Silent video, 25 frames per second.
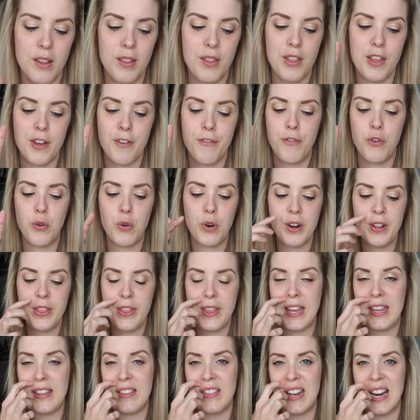The fourth
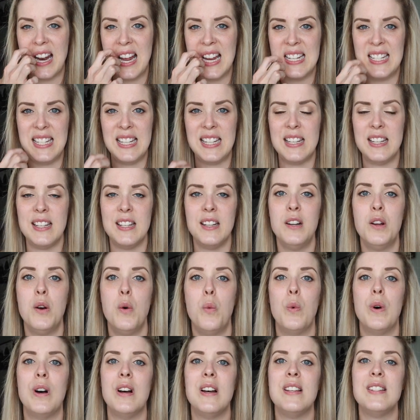thing that I did
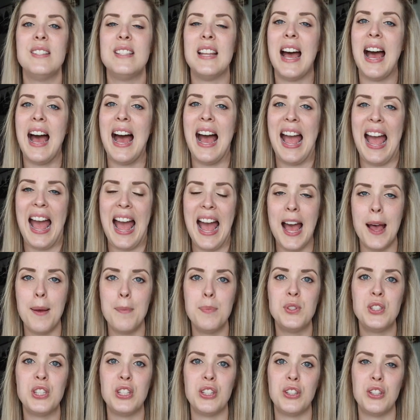was I
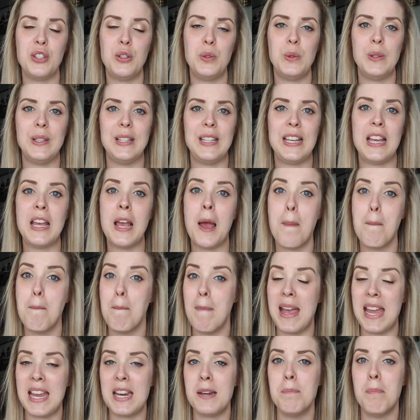absolutely
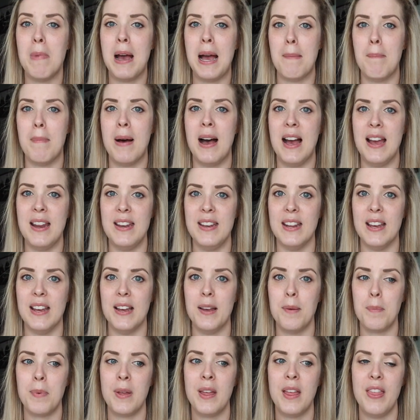made my mind
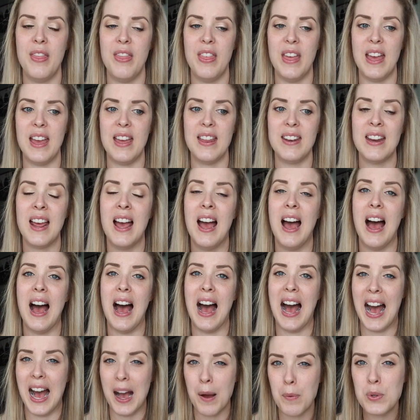up that
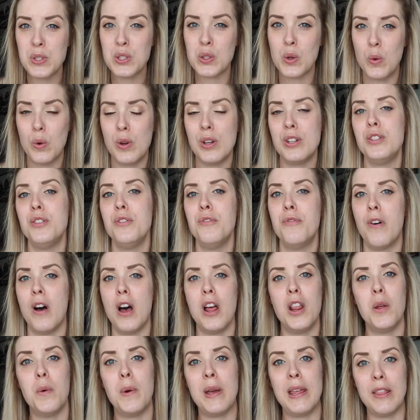I was going to
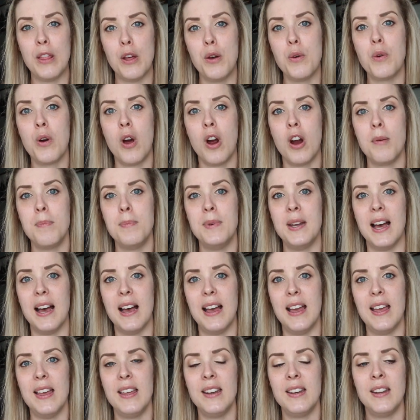follow a low carb
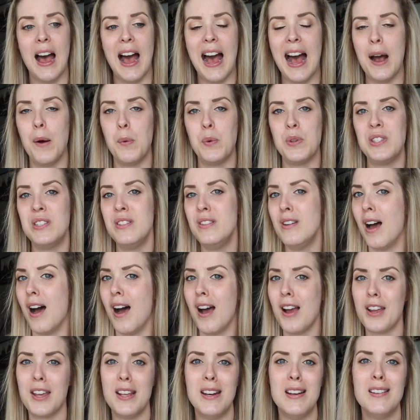diet. I was
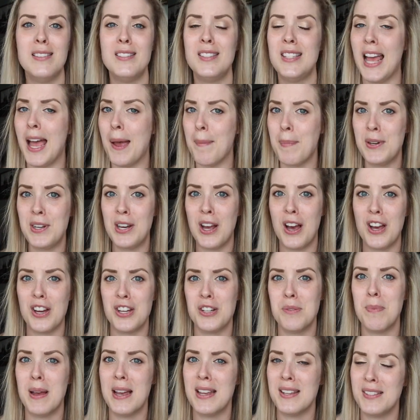not gonna
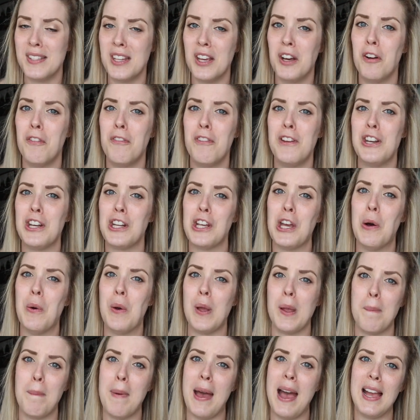sabotage myself into
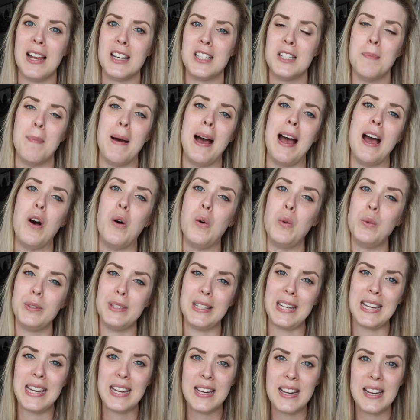going back to my old
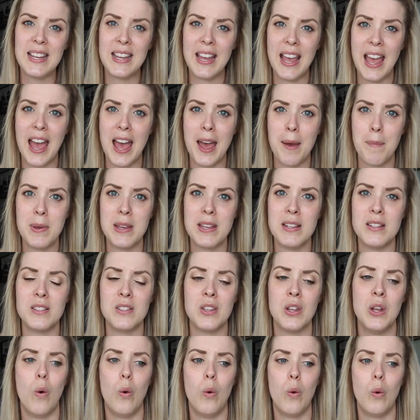eating
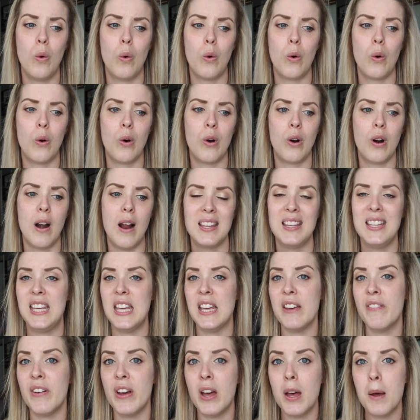habits or
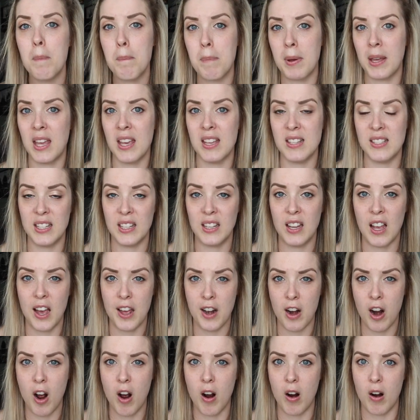give up because it
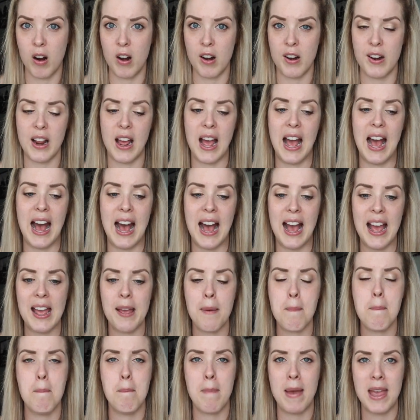got hard.
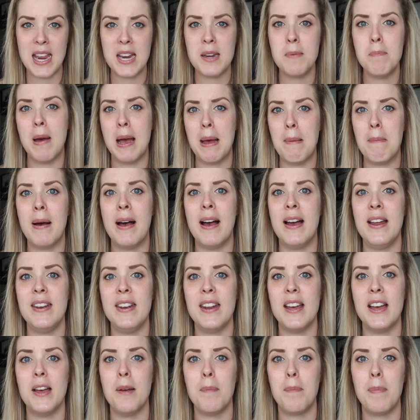I made my mind
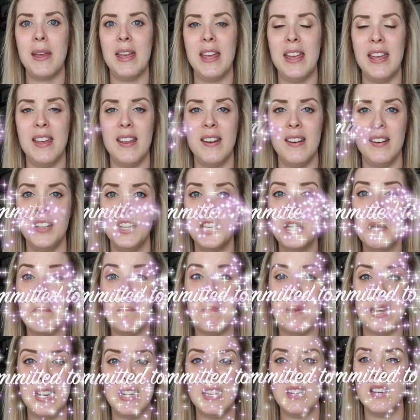up and
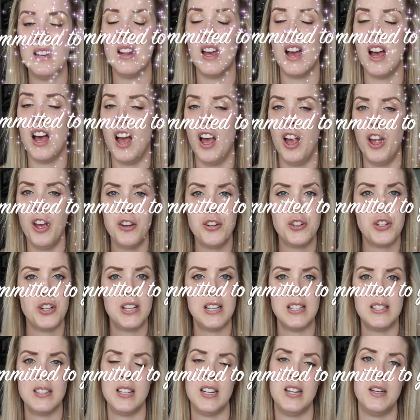committed
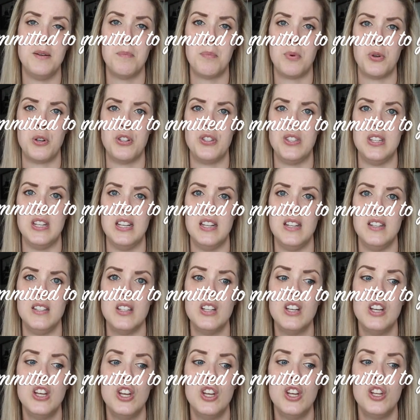110%
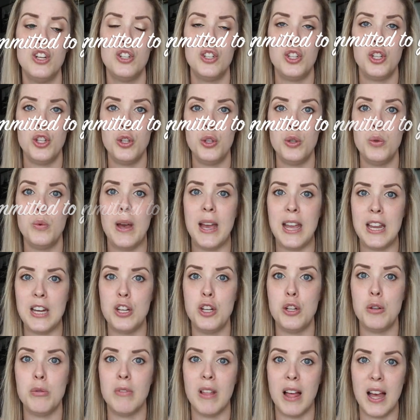to a
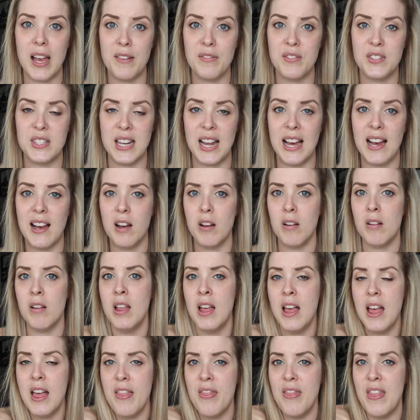new lifestyle.
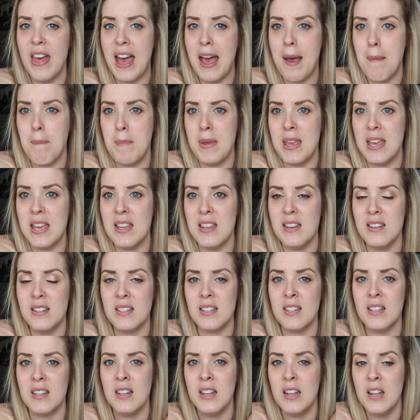That
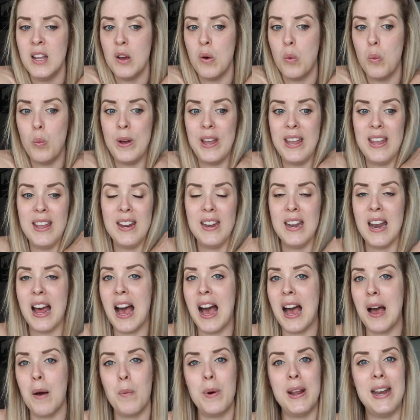meant when
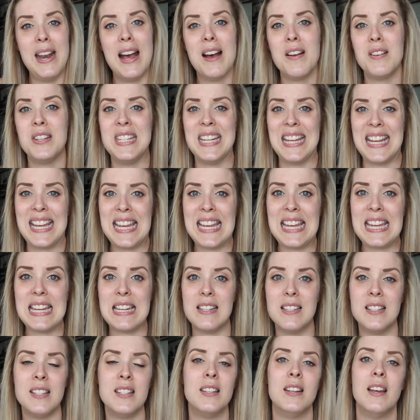I went out to
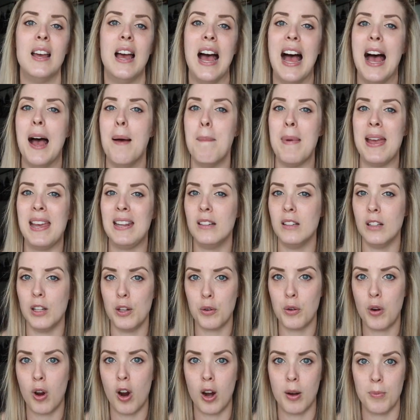eat, I made
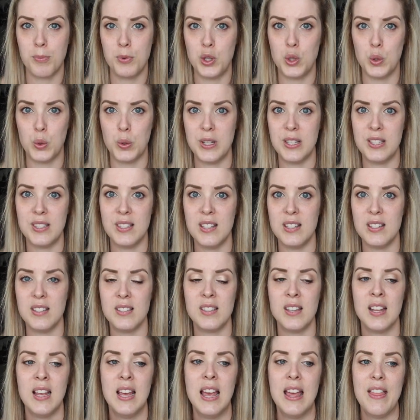low carb choices.